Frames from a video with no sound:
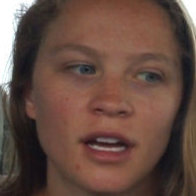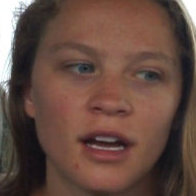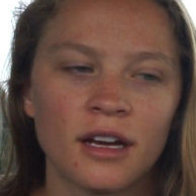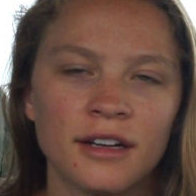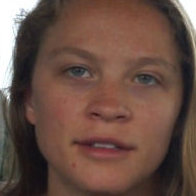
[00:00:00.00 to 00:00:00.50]

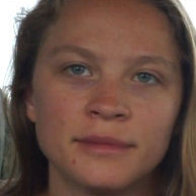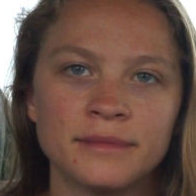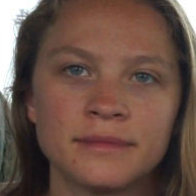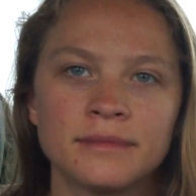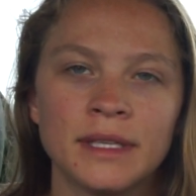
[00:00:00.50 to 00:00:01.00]

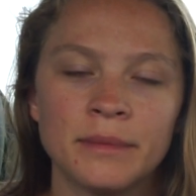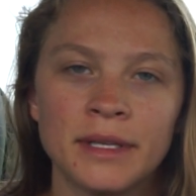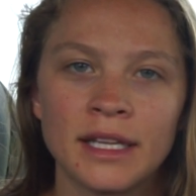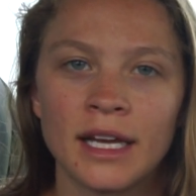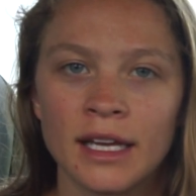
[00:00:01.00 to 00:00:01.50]
um,
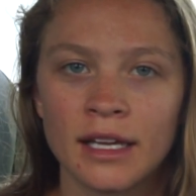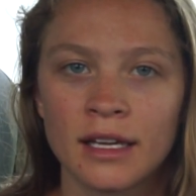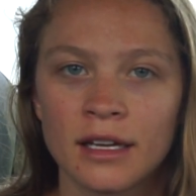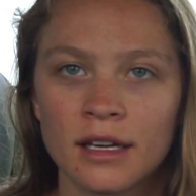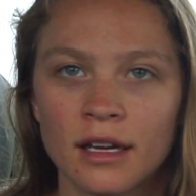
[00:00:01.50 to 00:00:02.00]
maybe like
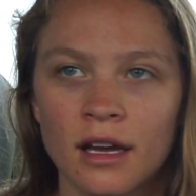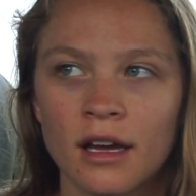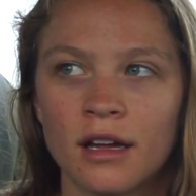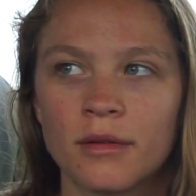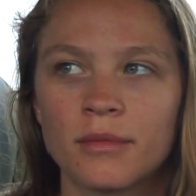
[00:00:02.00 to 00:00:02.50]

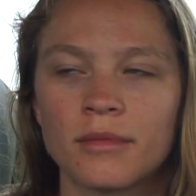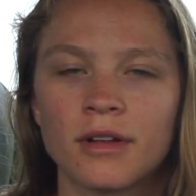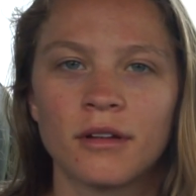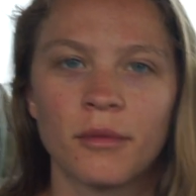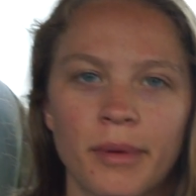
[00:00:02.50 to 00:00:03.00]
um,
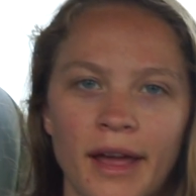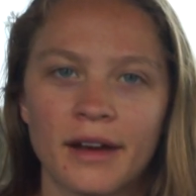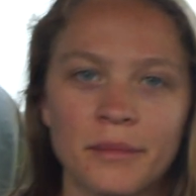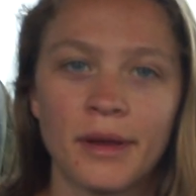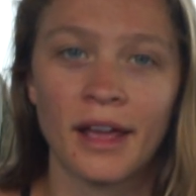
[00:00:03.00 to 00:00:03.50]
a
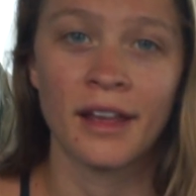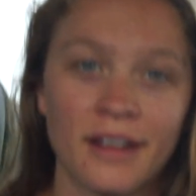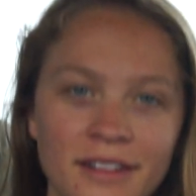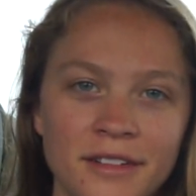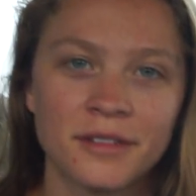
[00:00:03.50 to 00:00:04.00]
notepad and
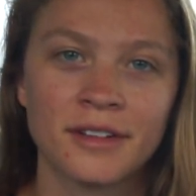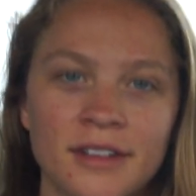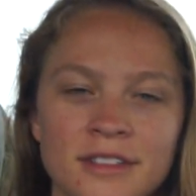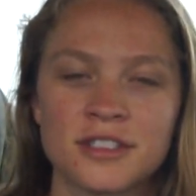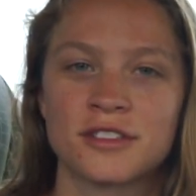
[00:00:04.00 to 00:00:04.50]
pen
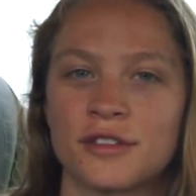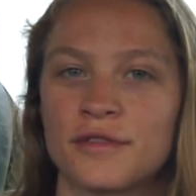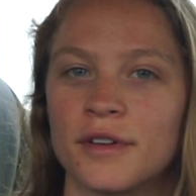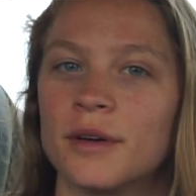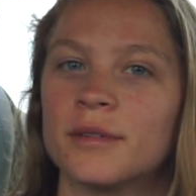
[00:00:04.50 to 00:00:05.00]
or just your
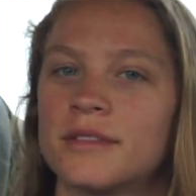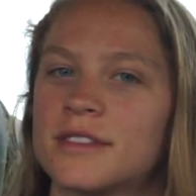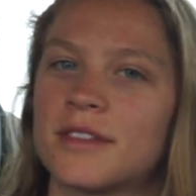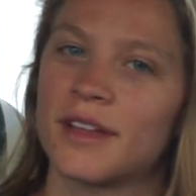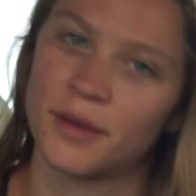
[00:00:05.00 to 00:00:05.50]

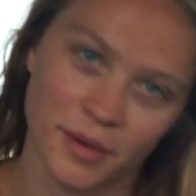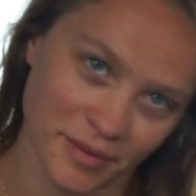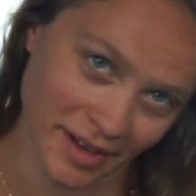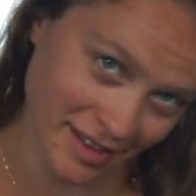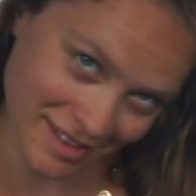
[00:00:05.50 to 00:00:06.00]
phone so that you
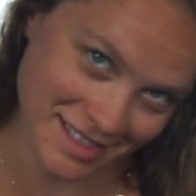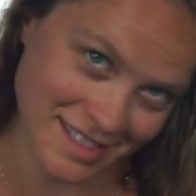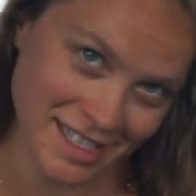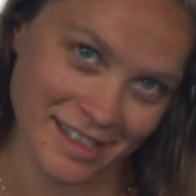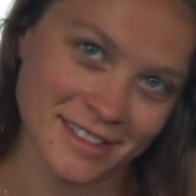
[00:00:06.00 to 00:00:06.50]
can write things
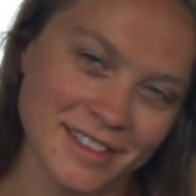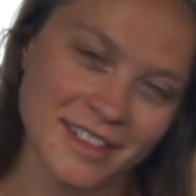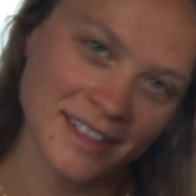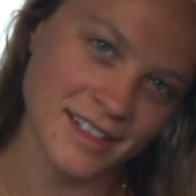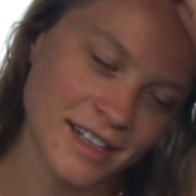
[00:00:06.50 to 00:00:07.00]
down
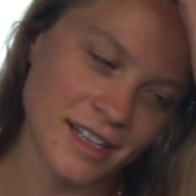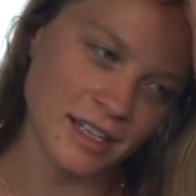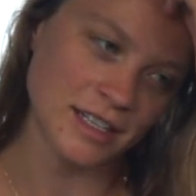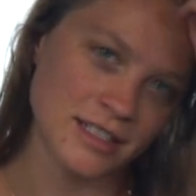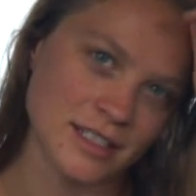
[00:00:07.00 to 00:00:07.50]

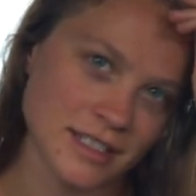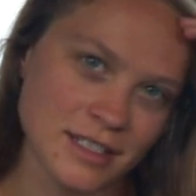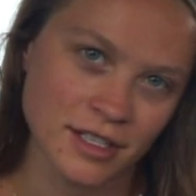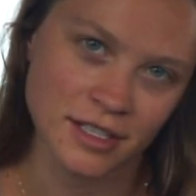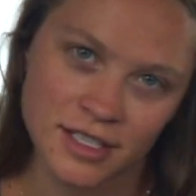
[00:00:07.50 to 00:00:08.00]
because this
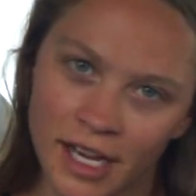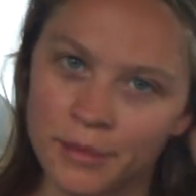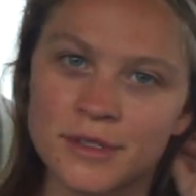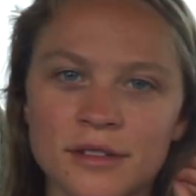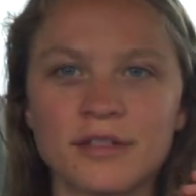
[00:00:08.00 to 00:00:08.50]
is a good
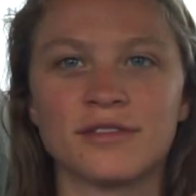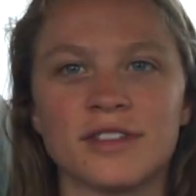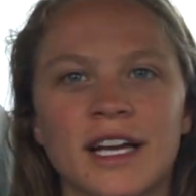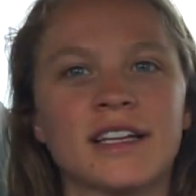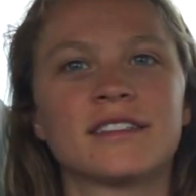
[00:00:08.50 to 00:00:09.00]
time to
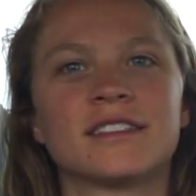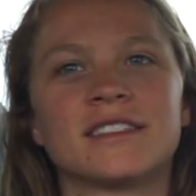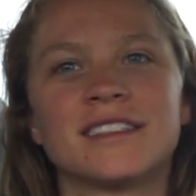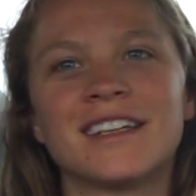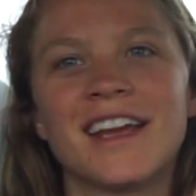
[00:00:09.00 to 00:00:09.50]
reflect.
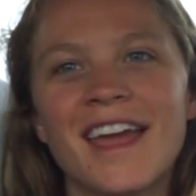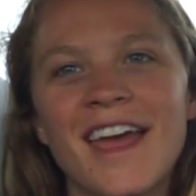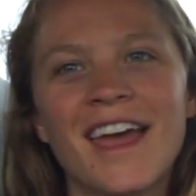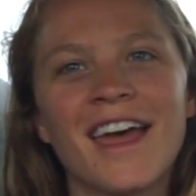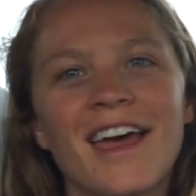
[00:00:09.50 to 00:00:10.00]

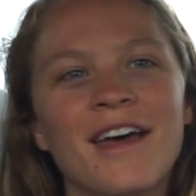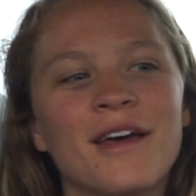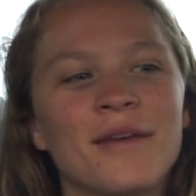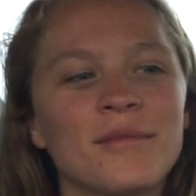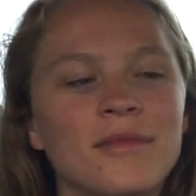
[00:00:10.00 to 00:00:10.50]

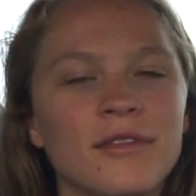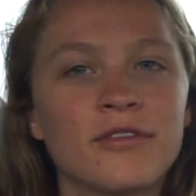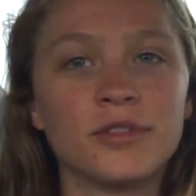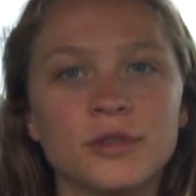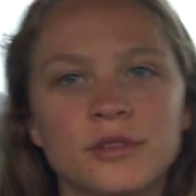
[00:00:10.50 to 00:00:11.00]
And
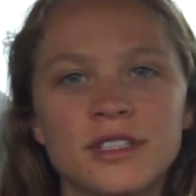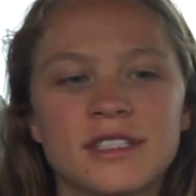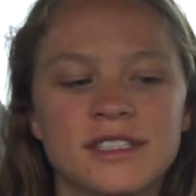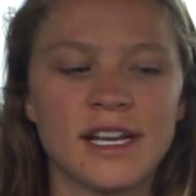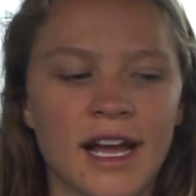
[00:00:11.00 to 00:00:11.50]
food,
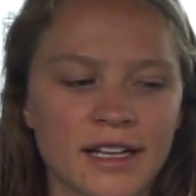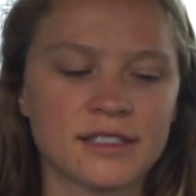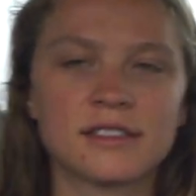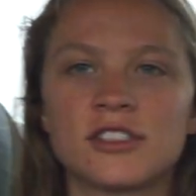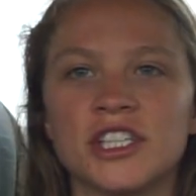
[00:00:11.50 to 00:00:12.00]

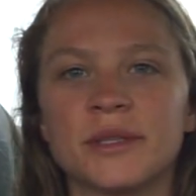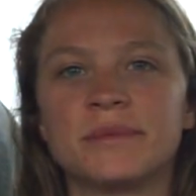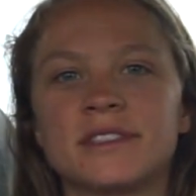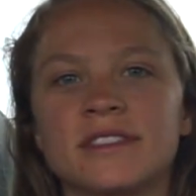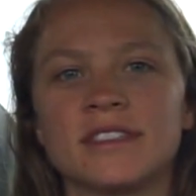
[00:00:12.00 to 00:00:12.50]
snacks,
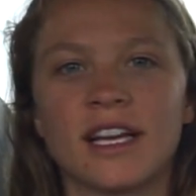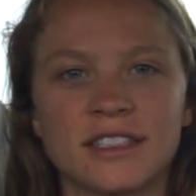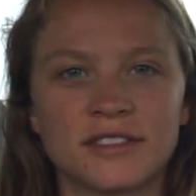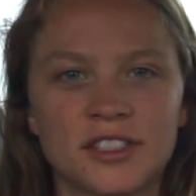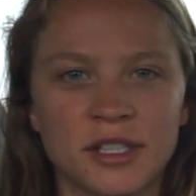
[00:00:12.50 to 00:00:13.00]
chips,
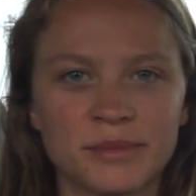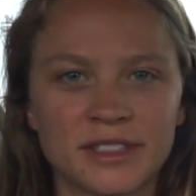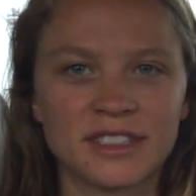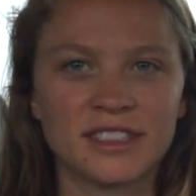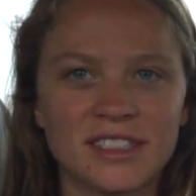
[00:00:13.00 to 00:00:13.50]
lots of chips.
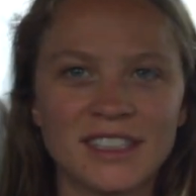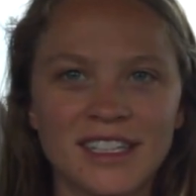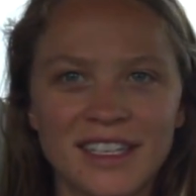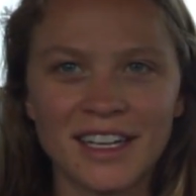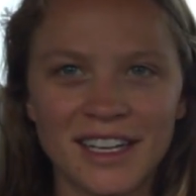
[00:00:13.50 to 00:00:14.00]

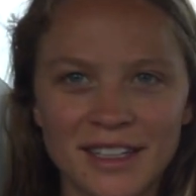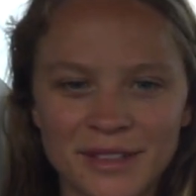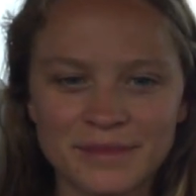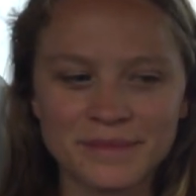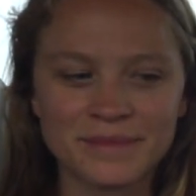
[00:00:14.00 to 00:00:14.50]
Um,